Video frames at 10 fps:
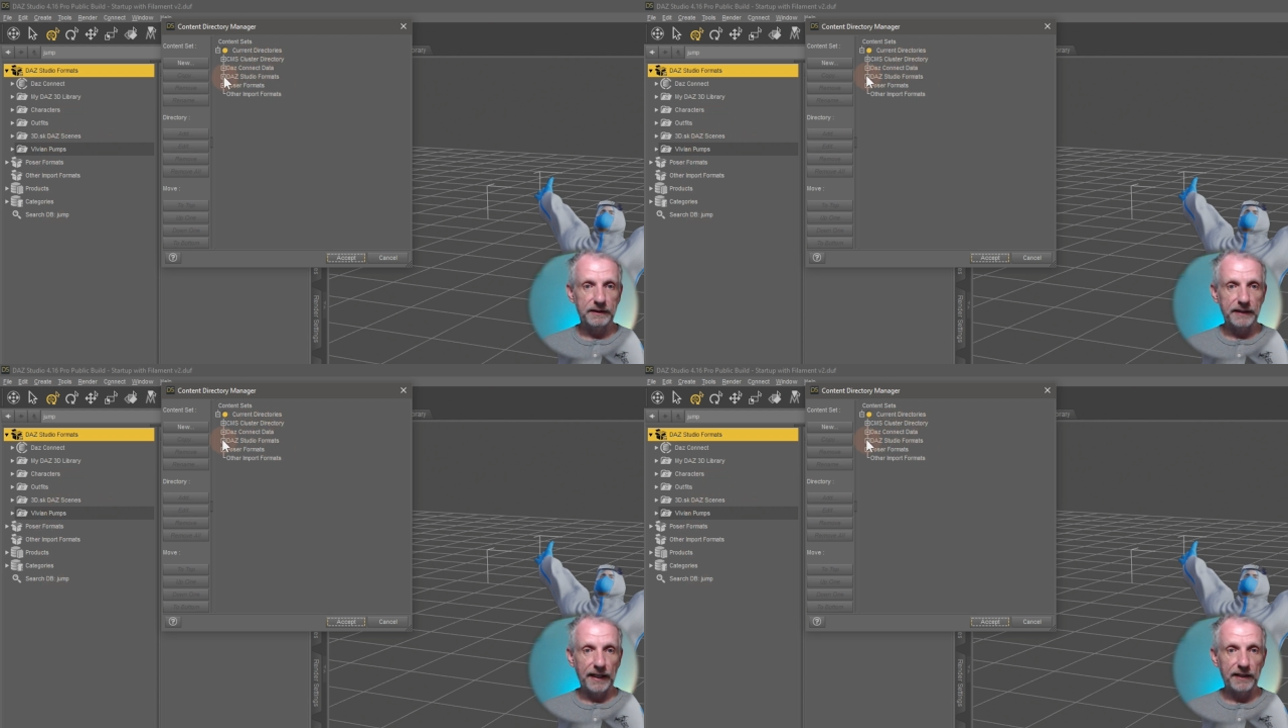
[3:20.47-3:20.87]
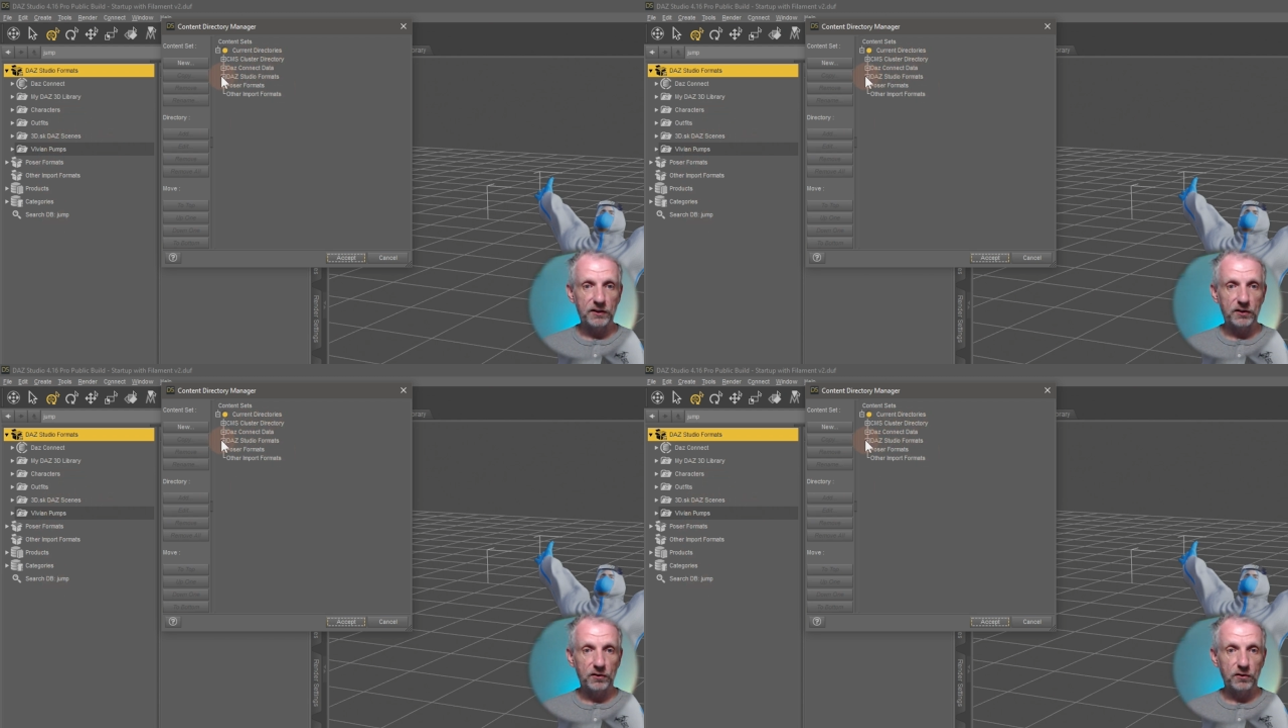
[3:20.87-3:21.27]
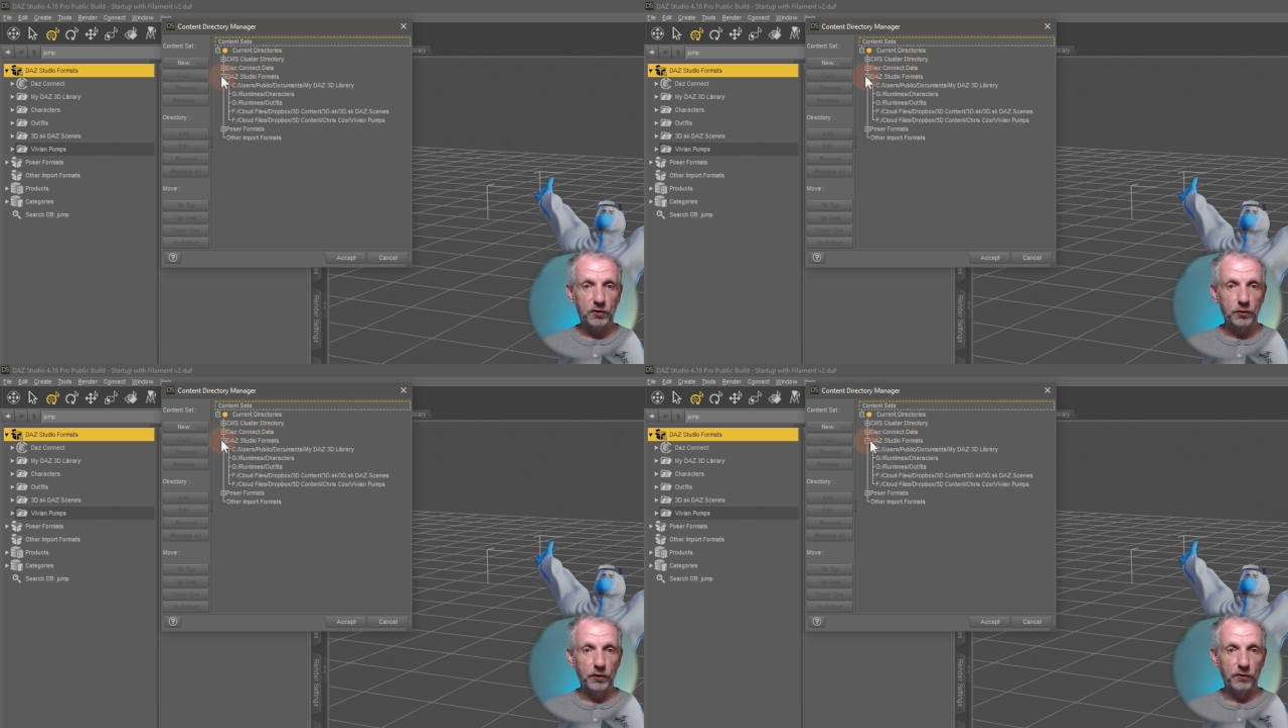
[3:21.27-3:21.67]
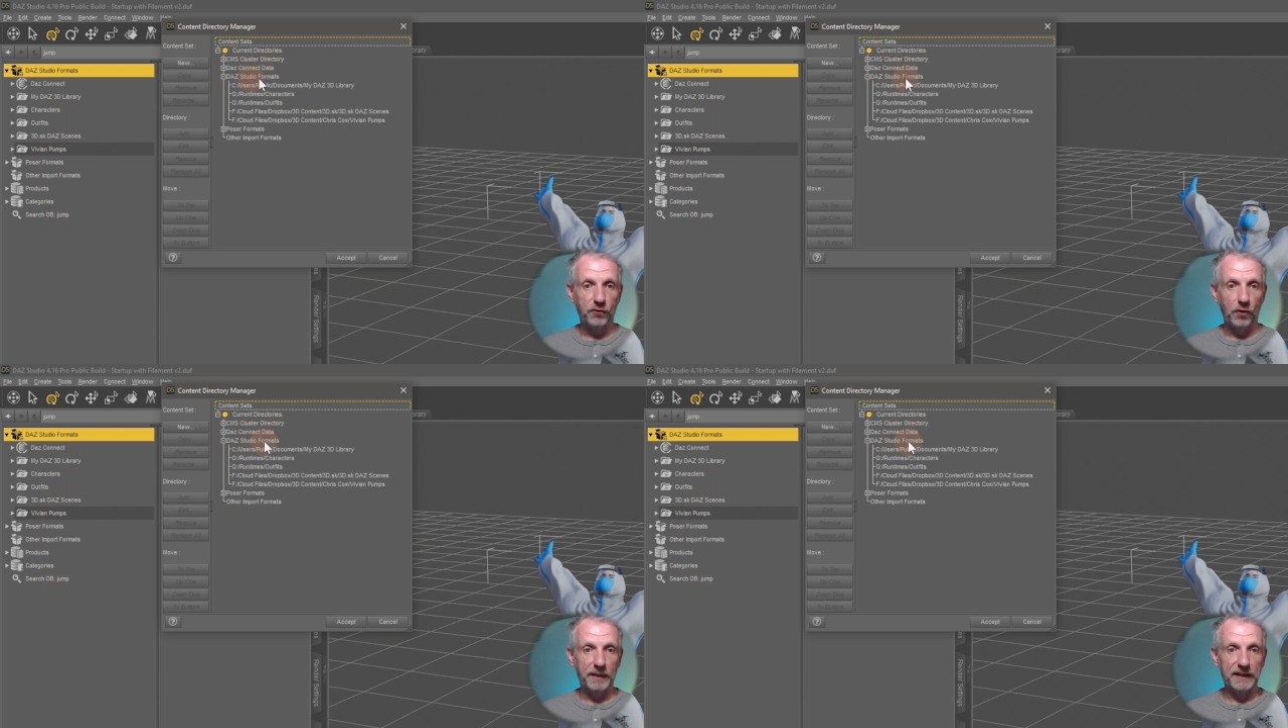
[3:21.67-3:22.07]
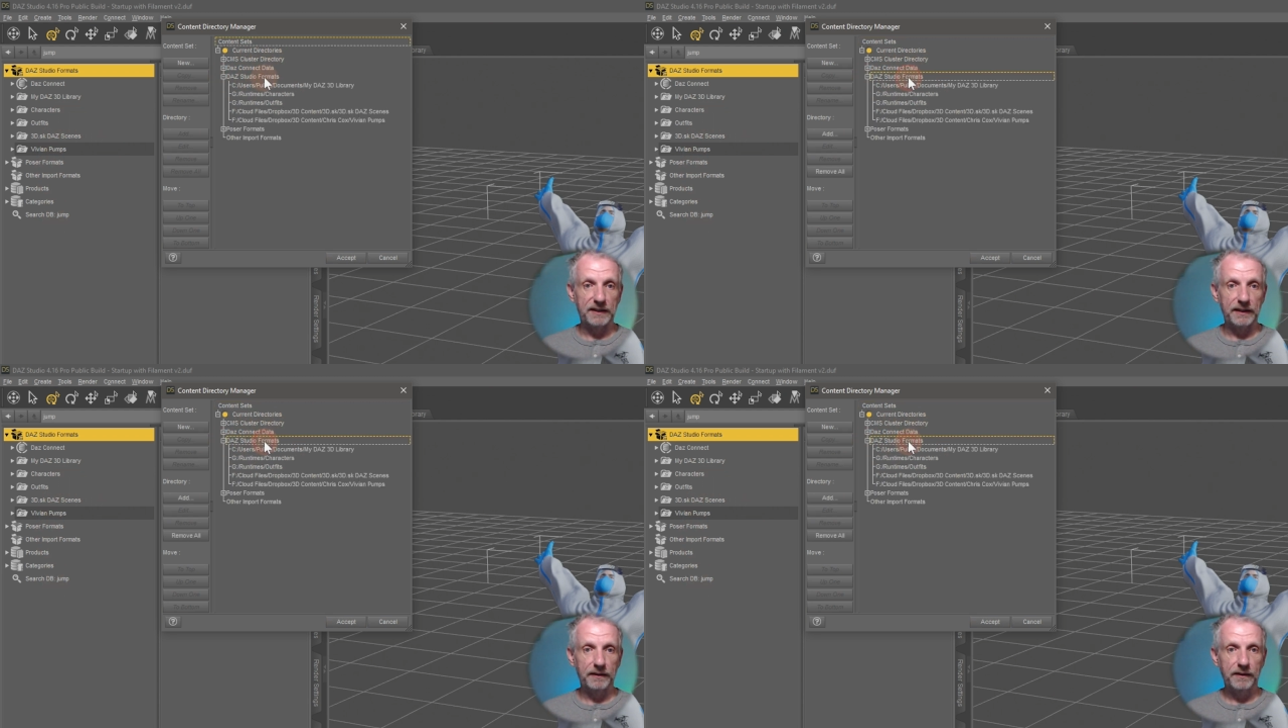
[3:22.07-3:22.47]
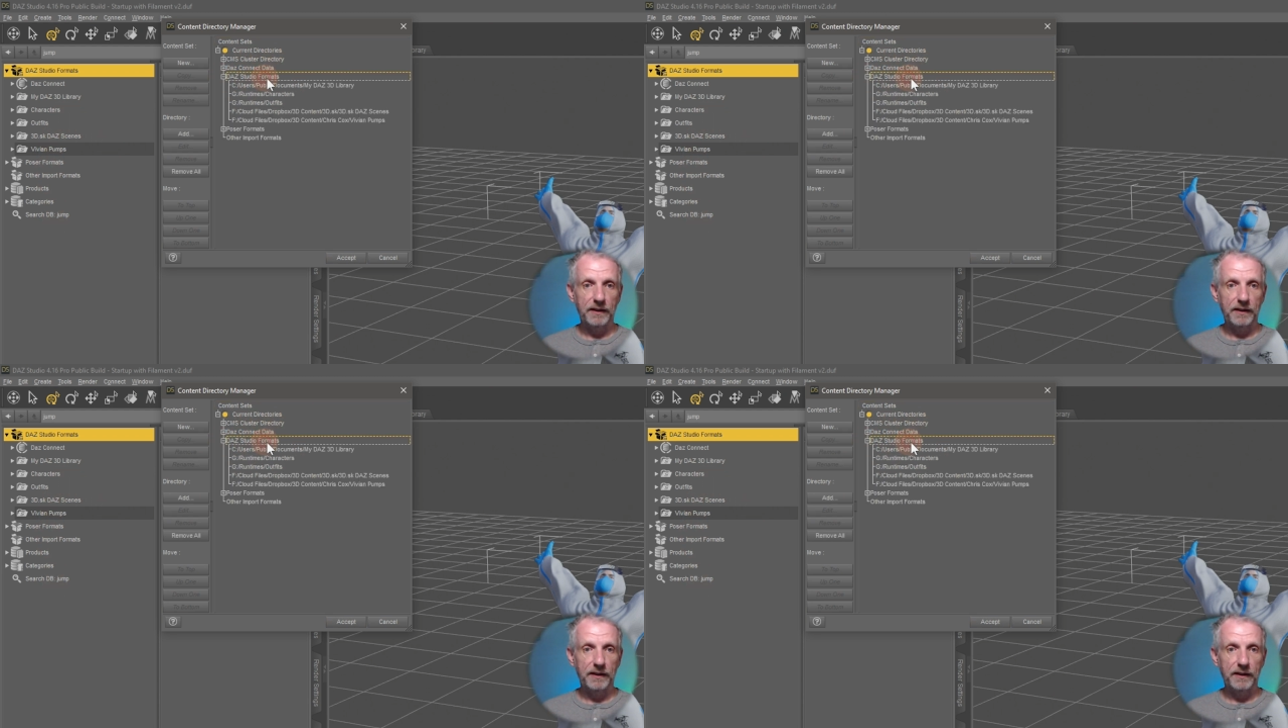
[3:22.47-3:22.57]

DAZ studio formats here.